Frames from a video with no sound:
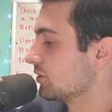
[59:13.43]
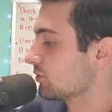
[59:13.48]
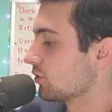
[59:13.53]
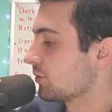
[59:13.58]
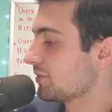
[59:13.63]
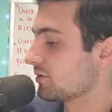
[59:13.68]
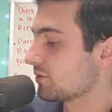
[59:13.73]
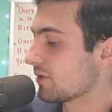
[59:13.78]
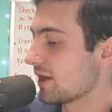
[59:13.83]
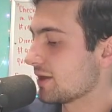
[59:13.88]

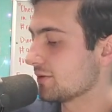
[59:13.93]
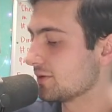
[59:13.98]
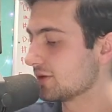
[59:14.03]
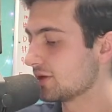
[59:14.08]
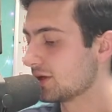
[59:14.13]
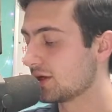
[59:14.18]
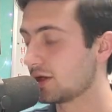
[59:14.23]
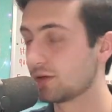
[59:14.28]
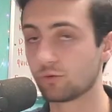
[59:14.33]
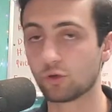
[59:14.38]

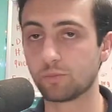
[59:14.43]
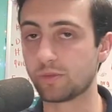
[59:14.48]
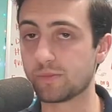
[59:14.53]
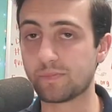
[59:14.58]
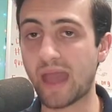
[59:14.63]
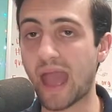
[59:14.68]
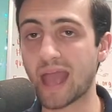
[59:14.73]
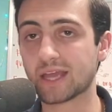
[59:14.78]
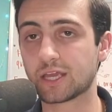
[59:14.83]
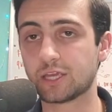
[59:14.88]
We'll be
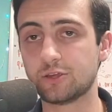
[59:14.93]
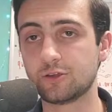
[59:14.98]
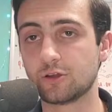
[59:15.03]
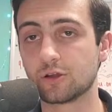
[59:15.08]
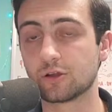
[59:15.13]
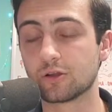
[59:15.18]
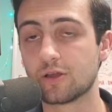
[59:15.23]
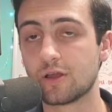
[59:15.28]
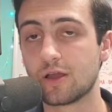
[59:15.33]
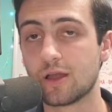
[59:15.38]
back
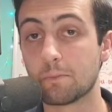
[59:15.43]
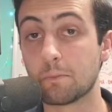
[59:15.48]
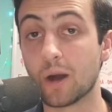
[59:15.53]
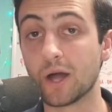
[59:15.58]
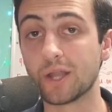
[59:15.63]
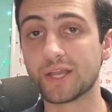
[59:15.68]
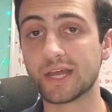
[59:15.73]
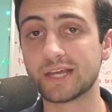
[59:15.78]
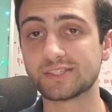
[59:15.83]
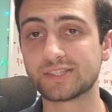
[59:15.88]
here
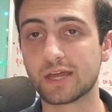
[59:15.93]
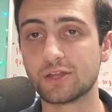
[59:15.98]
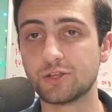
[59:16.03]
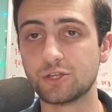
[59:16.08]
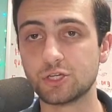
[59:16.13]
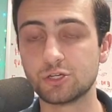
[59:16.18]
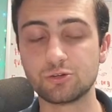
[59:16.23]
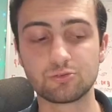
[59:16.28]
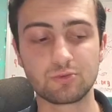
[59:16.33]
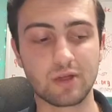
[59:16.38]
Mondays at
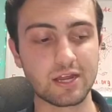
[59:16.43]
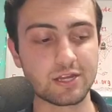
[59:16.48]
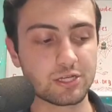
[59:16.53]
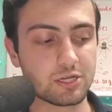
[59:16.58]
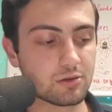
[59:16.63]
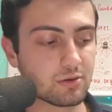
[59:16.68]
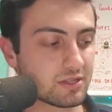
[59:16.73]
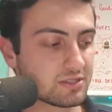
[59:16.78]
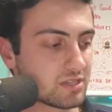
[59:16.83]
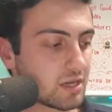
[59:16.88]
noon right
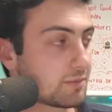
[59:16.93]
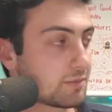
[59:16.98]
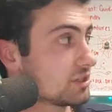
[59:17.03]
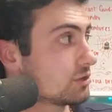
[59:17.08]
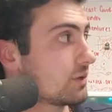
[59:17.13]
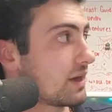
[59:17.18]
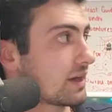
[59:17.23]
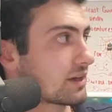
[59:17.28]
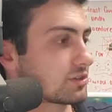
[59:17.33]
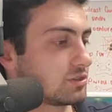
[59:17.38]
here on
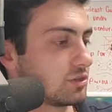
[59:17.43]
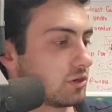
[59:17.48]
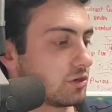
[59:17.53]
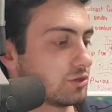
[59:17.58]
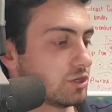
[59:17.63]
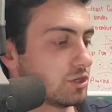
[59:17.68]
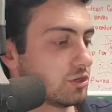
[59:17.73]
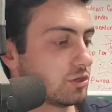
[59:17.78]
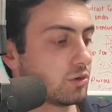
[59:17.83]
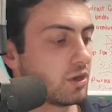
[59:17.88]

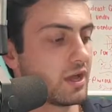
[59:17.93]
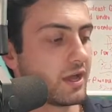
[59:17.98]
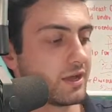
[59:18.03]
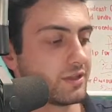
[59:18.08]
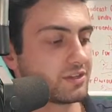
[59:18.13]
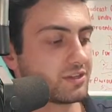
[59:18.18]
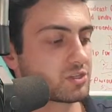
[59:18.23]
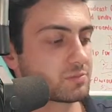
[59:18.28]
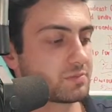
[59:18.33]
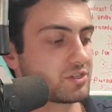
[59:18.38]
WXOU.
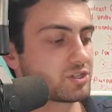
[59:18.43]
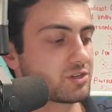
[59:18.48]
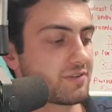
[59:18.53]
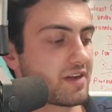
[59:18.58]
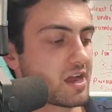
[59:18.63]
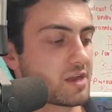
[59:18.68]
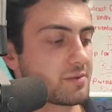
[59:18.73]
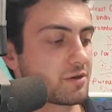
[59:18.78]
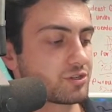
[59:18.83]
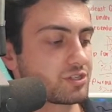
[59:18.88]
This has been
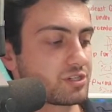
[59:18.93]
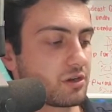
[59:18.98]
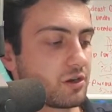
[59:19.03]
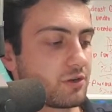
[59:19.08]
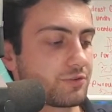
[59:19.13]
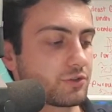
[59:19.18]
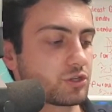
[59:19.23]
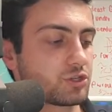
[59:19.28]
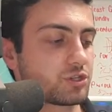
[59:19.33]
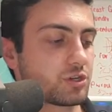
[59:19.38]
Giovanni Mosher
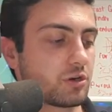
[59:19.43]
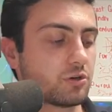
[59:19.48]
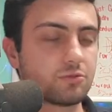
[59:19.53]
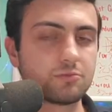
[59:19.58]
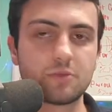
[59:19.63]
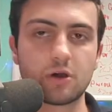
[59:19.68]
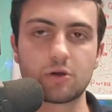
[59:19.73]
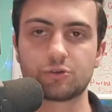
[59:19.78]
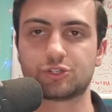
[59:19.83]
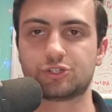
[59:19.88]
for the
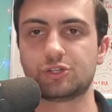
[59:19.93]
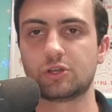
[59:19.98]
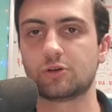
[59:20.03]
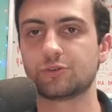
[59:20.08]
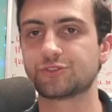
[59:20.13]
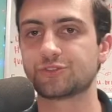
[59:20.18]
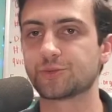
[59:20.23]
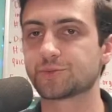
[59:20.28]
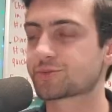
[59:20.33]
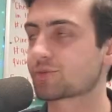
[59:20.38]
GioMoShow.
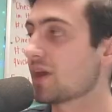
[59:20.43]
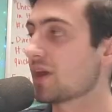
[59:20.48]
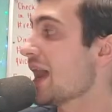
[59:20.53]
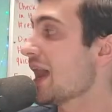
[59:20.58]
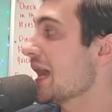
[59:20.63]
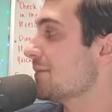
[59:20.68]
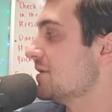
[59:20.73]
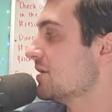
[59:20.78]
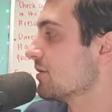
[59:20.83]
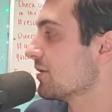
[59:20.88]

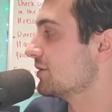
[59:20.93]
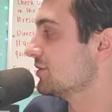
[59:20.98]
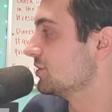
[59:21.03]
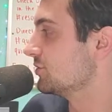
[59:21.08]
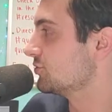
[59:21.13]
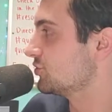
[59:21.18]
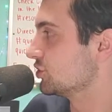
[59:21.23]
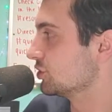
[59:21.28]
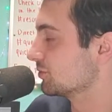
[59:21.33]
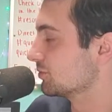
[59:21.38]
Subscribe here on
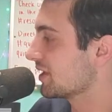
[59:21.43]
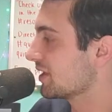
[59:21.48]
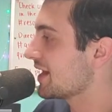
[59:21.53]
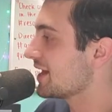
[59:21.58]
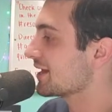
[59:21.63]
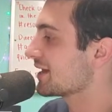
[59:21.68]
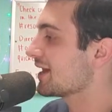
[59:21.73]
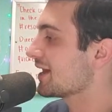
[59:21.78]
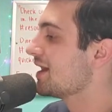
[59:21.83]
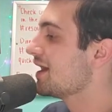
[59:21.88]
YouTube,
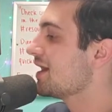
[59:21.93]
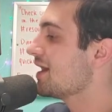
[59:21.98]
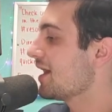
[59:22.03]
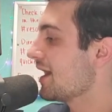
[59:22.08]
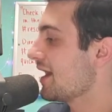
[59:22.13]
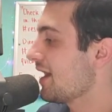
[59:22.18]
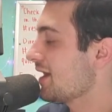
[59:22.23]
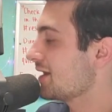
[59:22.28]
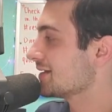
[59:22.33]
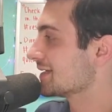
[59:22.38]
like
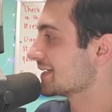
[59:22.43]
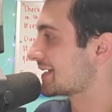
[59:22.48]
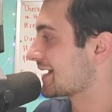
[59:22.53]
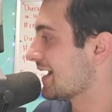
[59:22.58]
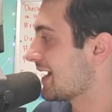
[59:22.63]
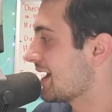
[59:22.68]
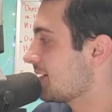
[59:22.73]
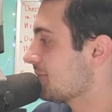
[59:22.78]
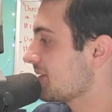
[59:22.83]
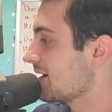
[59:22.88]
and
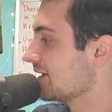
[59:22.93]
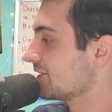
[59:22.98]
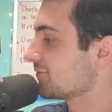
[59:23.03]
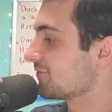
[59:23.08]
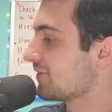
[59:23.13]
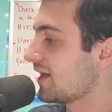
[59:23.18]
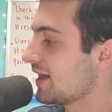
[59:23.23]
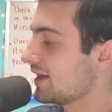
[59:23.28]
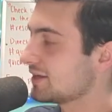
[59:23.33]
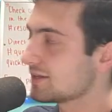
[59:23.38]
comment.
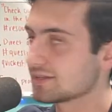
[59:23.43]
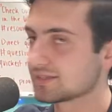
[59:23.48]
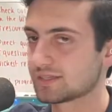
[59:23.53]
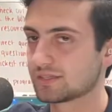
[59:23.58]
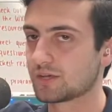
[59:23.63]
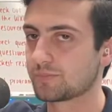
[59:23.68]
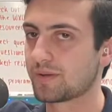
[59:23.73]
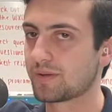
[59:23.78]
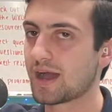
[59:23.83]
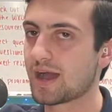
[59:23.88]
Find us on
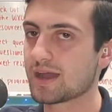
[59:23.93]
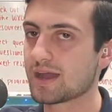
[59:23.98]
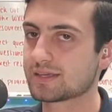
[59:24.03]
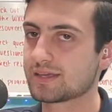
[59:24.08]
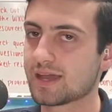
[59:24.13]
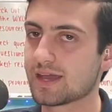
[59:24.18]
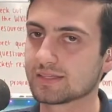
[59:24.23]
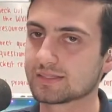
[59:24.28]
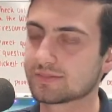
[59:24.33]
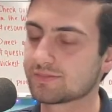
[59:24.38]
the
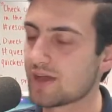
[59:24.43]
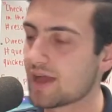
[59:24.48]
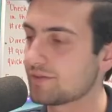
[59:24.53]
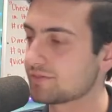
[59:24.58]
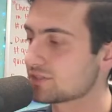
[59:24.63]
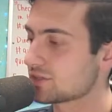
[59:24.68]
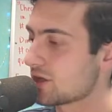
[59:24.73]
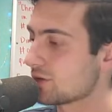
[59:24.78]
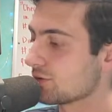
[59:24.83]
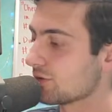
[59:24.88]
podcast,
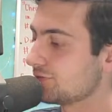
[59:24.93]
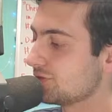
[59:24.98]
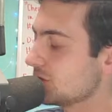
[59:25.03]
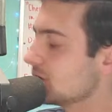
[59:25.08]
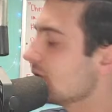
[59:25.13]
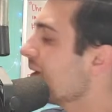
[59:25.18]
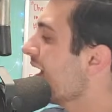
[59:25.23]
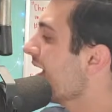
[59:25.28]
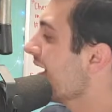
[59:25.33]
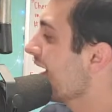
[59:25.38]
5-star
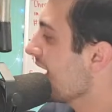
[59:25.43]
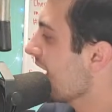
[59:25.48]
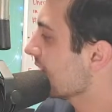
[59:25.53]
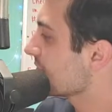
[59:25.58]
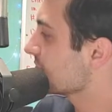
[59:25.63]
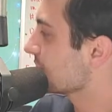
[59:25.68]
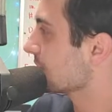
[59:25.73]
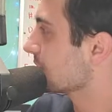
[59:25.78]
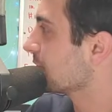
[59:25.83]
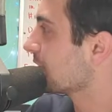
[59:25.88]
review,
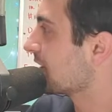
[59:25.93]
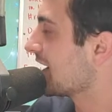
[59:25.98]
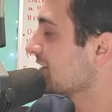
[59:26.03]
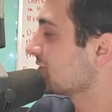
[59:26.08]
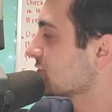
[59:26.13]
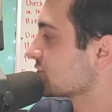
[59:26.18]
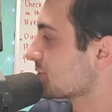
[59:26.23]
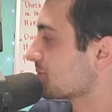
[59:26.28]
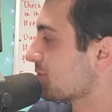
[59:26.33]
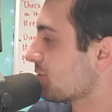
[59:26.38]
everything you can
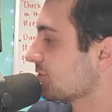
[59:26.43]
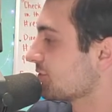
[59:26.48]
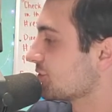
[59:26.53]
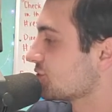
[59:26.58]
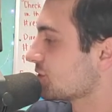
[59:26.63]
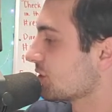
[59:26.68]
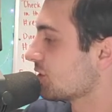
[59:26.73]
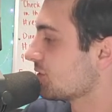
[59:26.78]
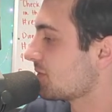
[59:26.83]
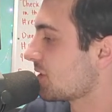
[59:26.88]
to support the
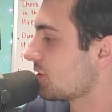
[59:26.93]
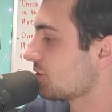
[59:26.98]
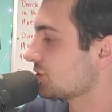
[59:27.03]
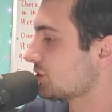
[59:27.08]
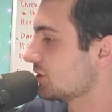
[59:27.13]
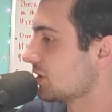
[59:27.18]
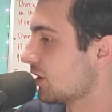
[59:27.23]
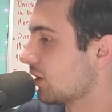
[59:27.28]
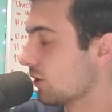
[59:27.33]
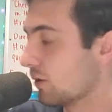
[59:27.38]

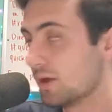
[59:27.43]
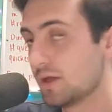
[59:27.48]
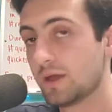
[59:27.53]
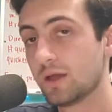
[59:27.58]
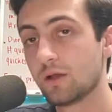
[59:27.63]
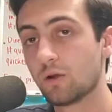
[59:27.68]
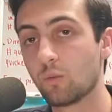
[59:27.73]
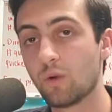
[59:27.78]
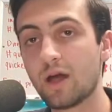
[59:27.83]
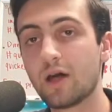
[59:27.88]
GioMoShow.
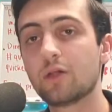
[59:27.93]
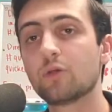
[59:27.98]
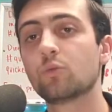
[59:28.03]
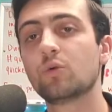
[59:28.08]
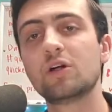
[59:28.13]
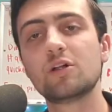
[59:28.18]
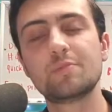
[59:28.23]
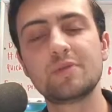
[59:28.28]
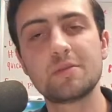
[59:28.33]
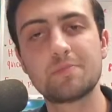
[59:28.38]
Well,
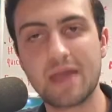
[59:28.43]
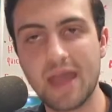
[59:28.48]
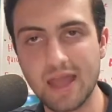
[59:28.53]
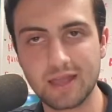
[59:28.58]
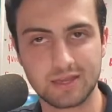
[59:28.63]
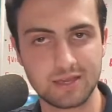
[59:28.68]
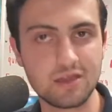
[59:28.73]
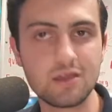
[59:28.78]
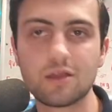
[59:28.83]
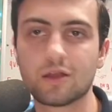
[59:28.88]
we'll be back
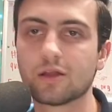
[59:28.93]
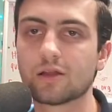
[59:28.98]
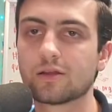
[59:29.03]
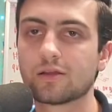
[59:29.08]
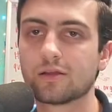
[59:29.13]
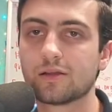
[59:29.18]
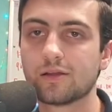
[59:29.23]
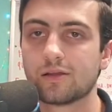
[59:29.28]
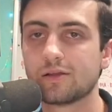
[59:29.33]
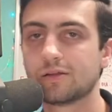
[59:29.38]
here
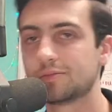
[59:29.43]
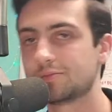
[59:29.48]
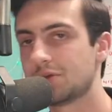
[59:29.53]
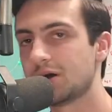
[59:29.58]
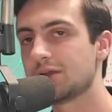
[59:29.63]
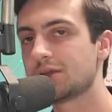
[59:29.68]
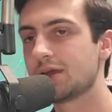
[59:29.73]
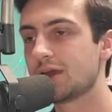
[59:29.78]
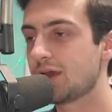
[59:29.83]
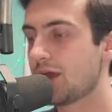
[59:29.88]

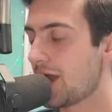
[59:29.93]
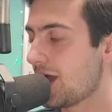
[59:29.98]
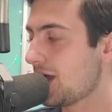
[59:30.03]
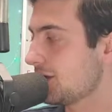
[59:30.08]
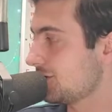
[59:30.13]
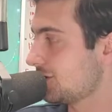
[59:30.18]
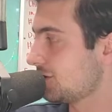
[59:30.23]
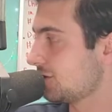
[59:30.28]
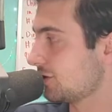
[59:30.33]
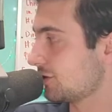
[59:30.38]
Monday at
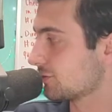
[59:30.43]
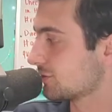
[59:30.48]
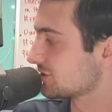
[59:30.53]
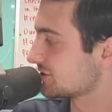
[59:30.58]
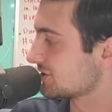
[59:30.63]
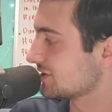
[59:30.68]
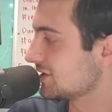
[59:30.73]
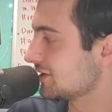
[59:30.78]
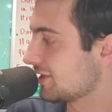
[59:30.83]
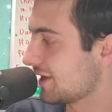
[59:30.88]
noon. We'll
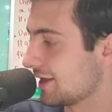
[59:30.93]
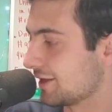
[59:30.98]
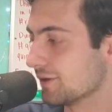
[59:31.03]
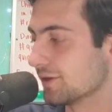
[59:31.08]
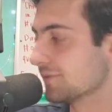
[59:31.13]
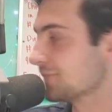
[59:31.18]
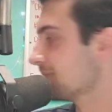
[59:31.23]
see you later.